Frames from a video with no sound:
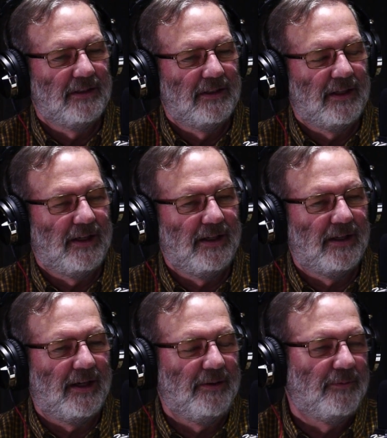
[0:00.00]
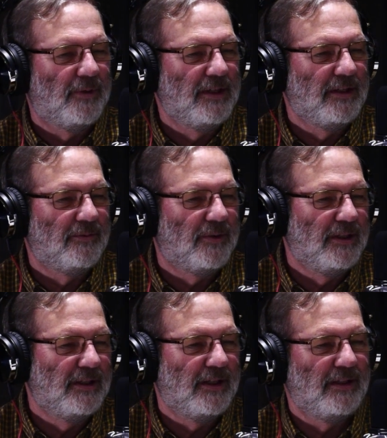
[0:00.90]
I
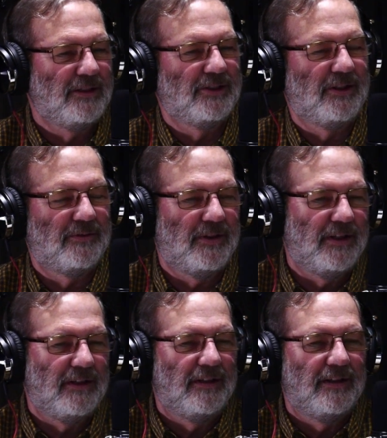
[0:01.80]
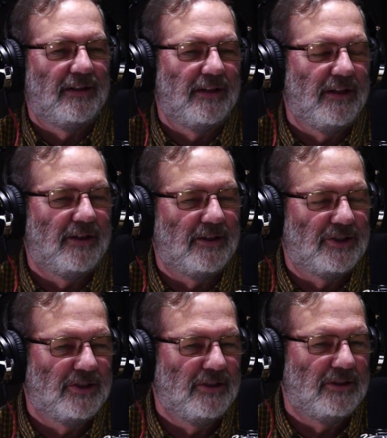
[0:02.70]
one day, Jeff, in our
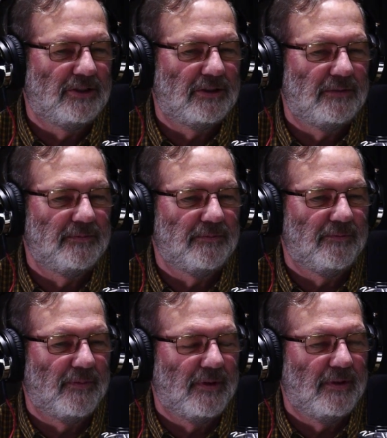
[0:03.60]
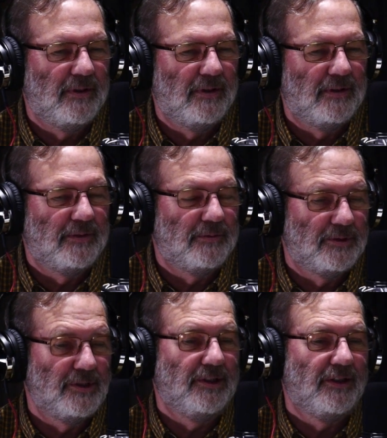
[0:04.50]
church,
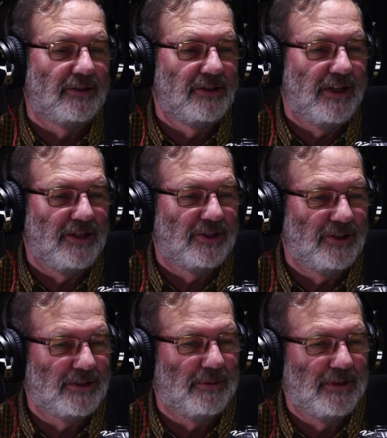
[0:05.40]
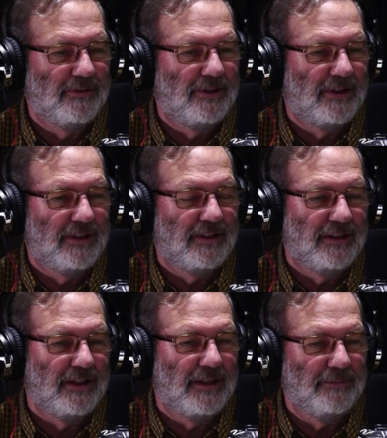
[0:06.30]
was an ELCA church, believe it or not, and
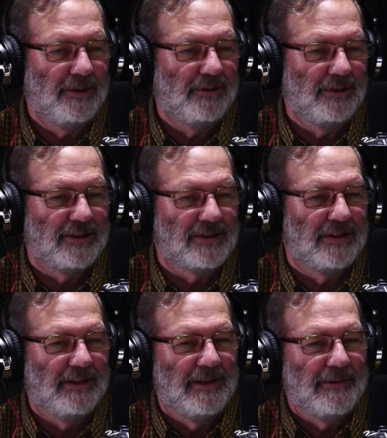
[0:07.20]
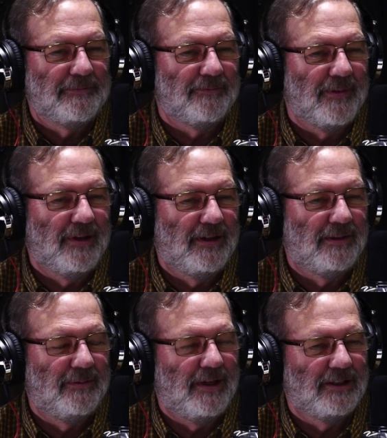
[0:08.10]
they let me do this.
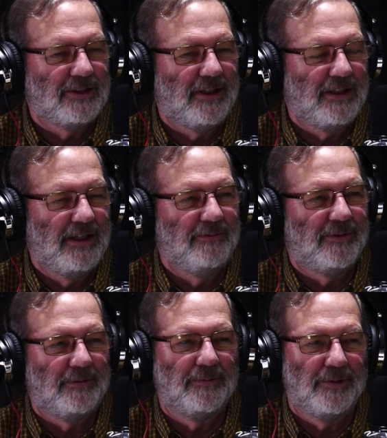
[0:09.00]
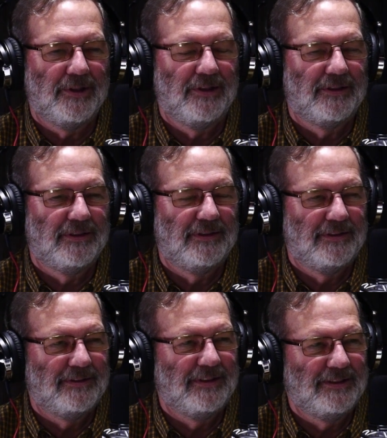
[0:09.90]
Actually, I came from a pretty good,
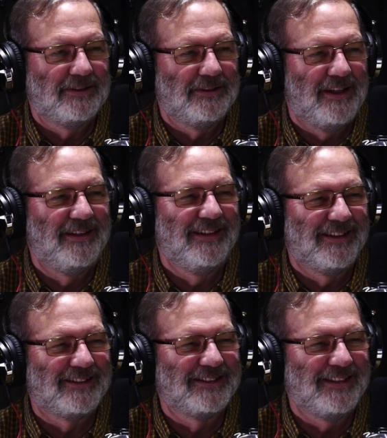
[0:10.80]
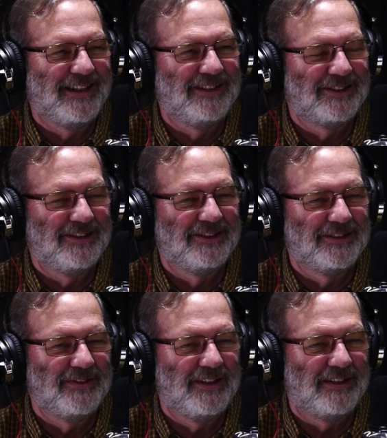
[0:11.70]
decent ELCA church,
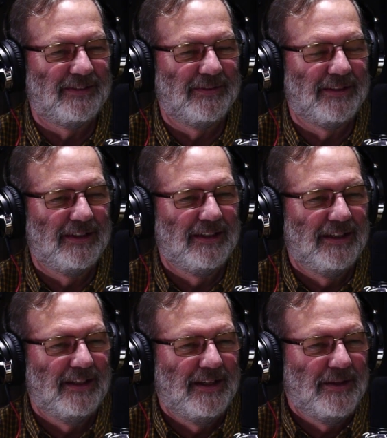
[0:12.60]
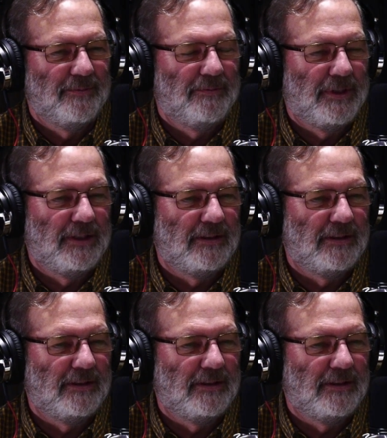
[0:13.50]
but